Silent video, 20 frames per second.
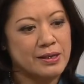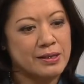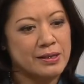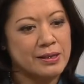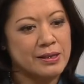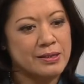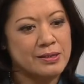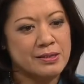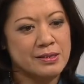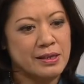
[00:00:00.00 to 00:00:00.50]

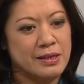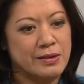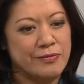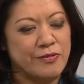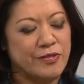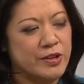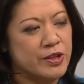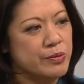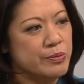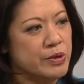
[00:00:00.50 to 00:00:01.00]
is a
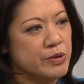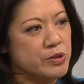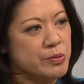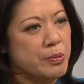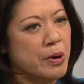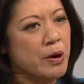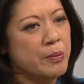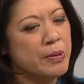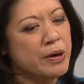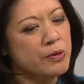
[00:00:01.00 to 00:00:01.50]
fundamental
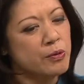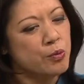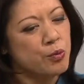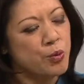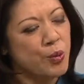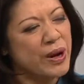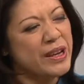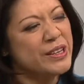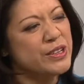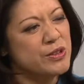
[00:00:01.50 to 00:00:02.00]
part, but
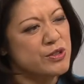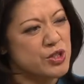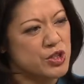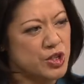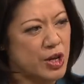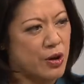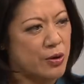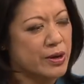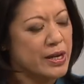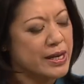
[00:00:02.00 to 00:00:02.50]
what you
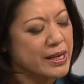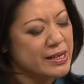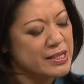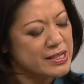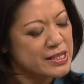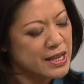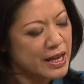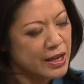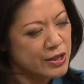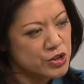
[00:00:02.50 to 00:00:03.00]
share,
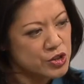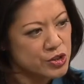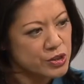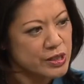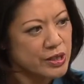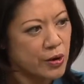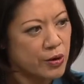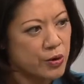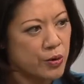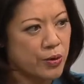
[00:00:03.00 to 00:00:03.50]

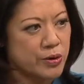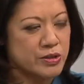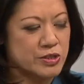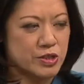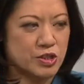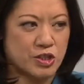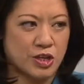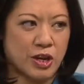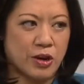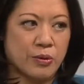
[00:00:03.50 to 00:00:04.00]
intentionally are going to
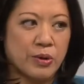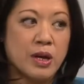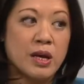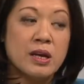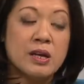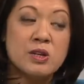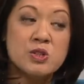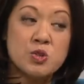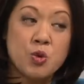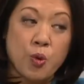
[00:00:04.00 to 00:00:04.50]
share,
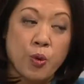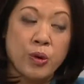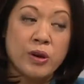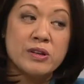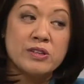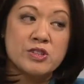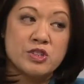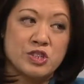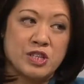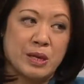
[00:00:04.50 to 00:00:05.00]
is
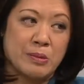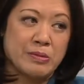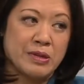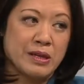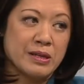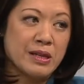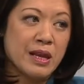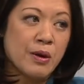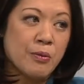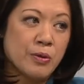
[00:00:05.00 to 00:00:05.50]
going to shape
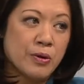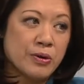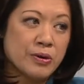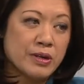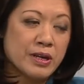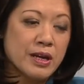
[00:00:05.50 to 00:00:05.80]
that network.